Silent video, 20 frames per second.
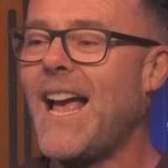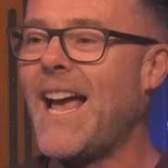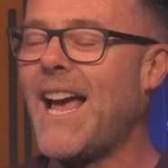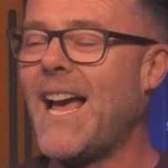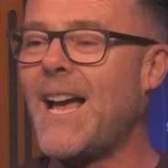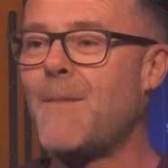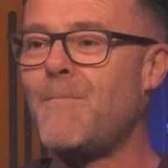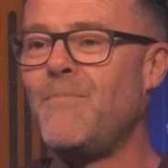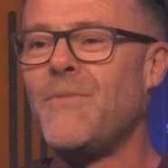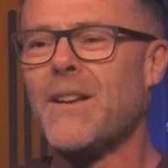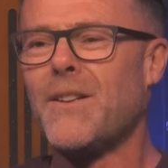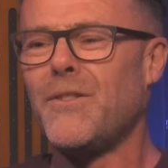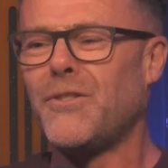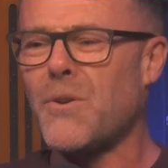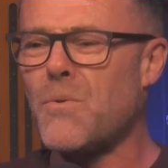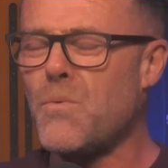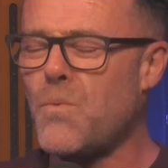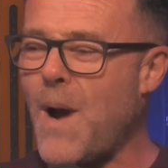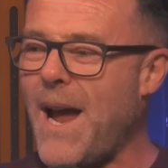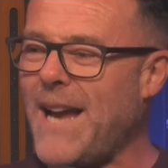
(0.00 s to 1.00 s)
Um,
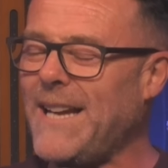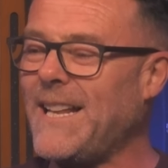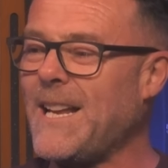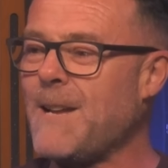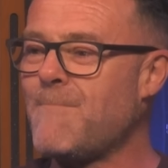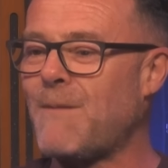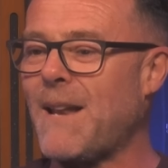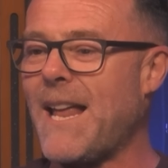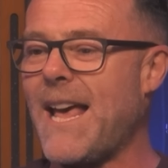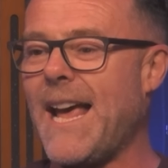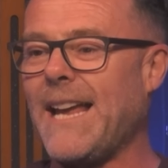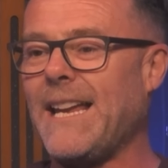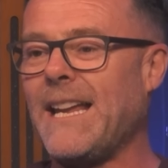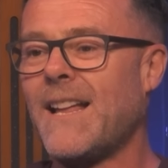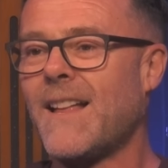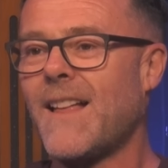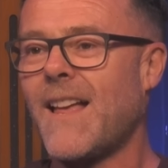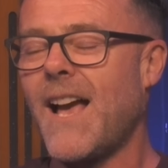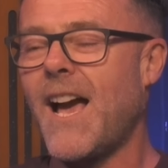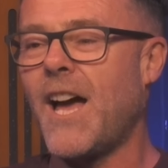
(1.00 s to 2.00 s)
the way they play,
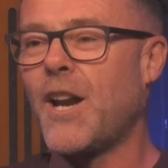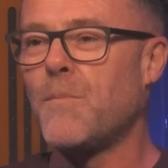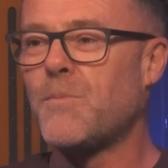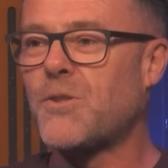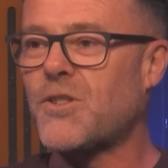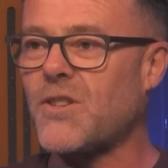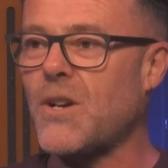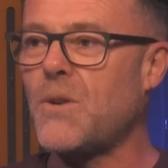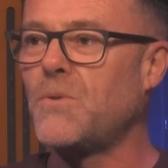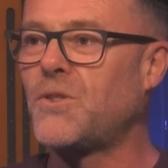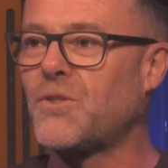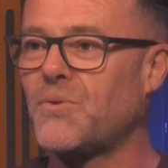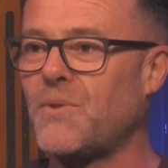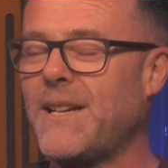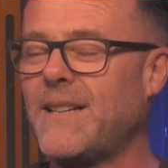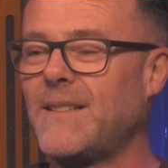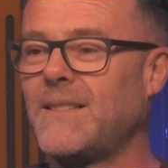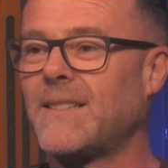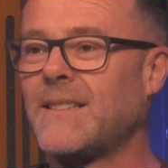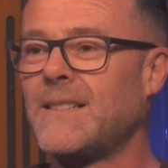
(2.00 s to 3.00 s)
and I'm so
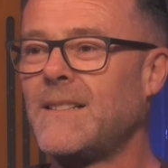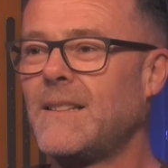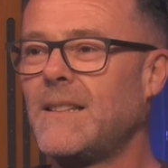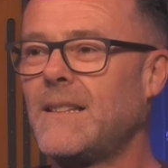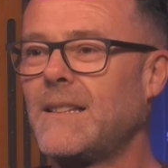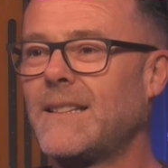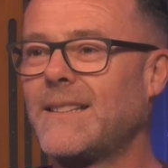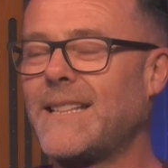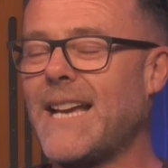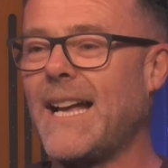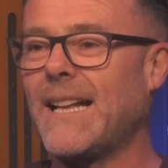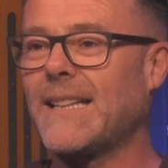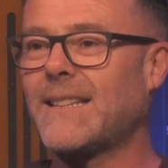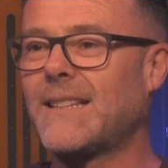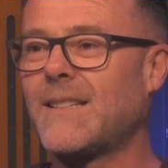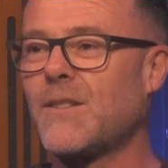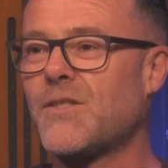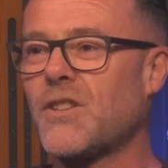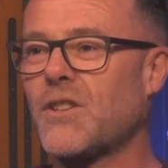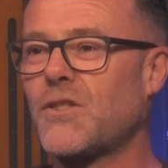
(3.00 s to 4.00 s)
thrilled that
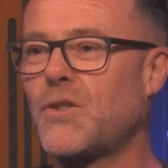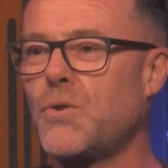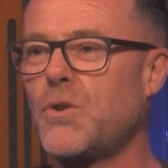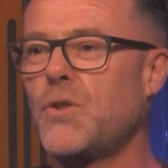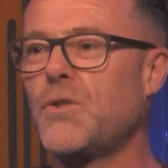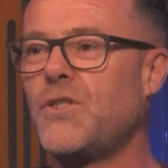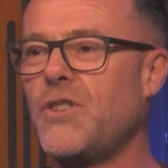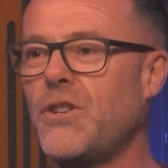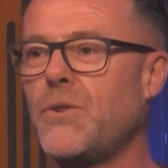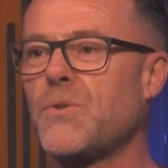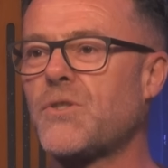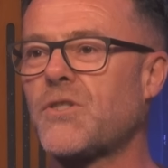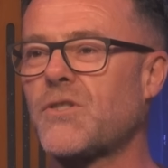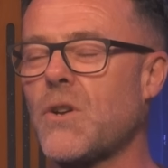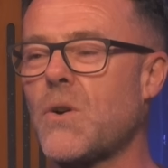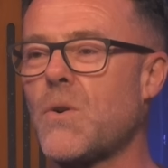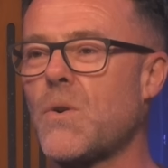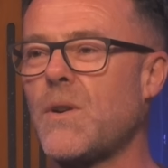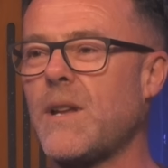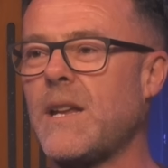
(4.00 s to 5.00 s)
there's a good news
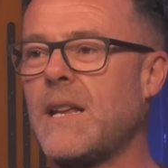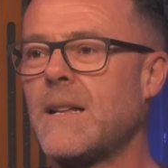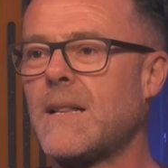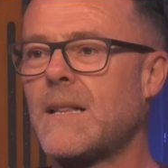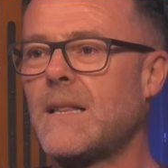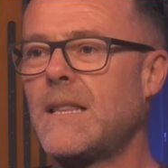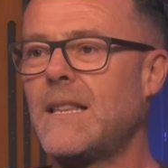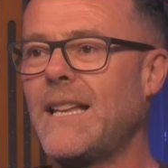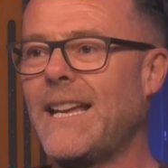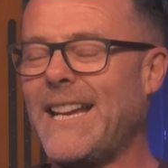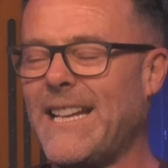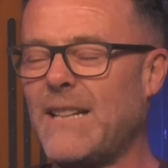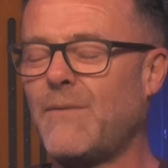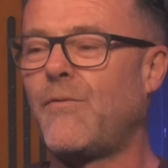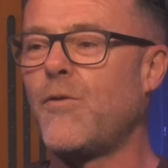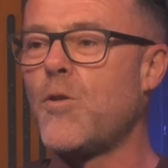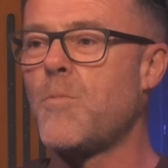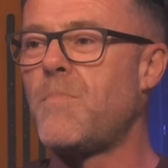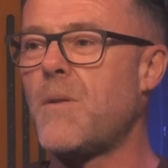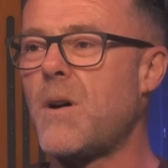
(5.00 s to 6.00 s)
story in
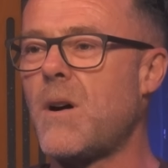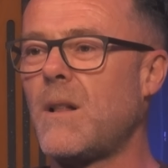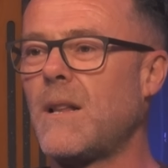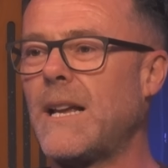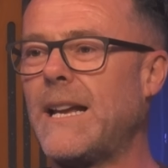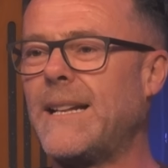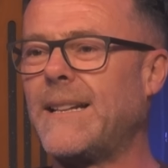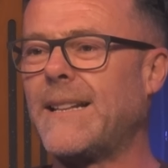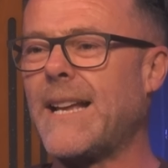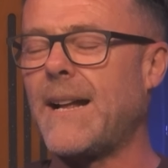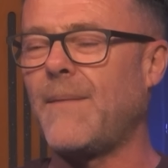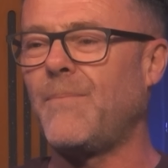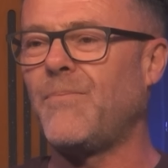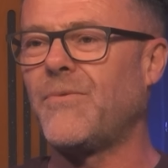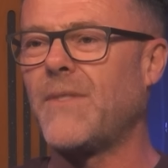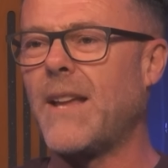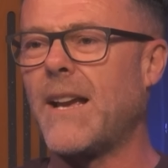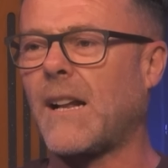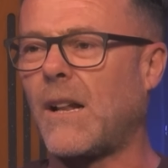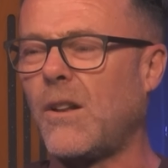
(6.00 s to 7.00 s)
football in that
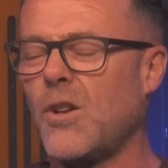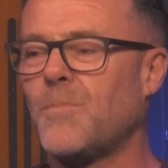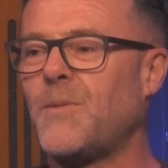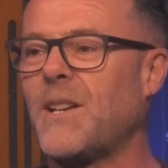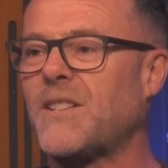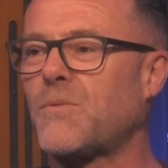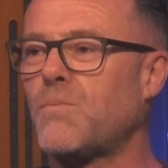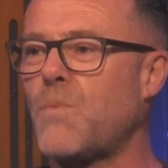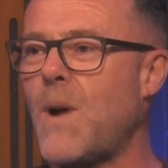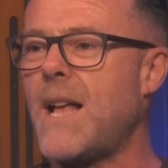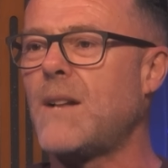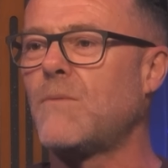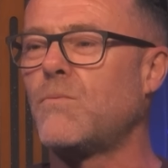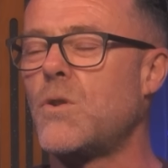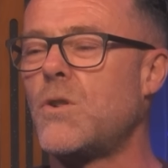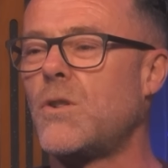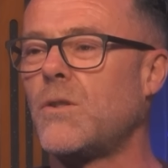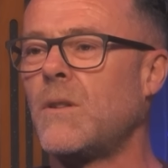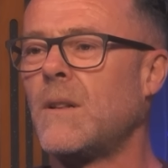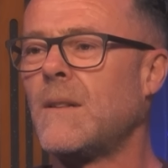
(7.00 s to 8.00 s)
a club that's well
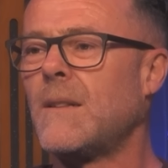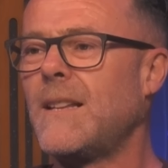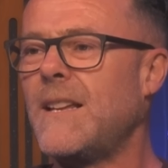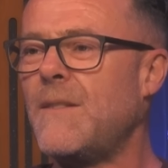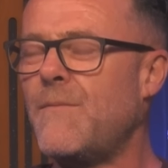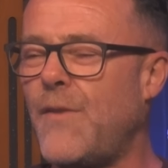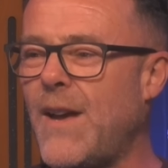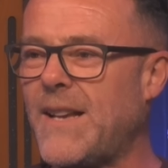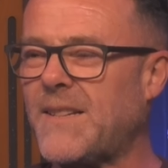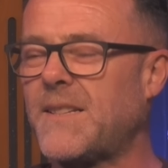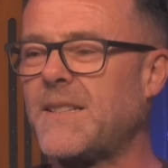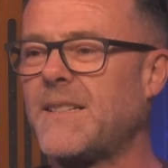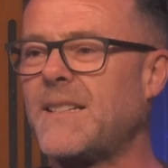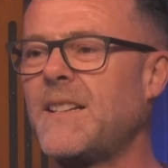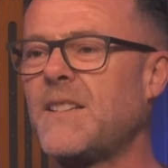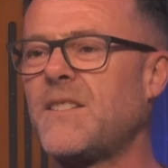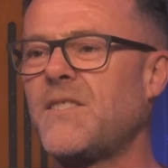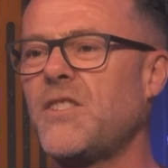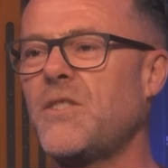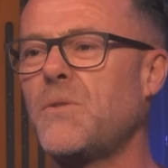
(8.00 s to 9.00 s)
run, invested
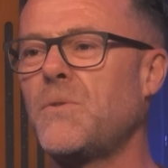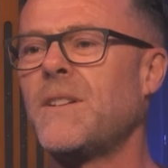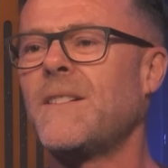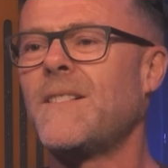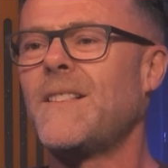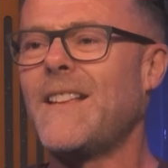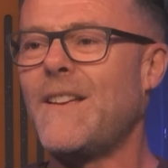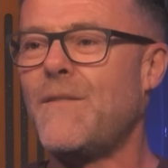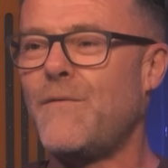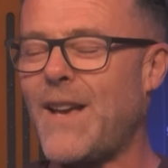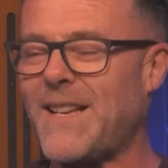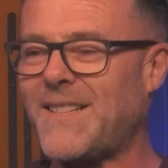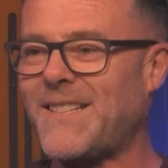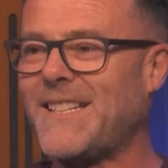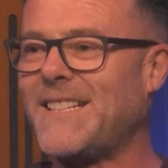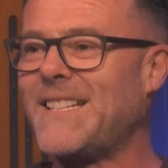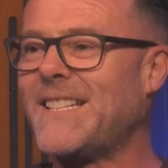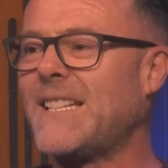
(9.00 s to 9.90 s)
in its youth, invested in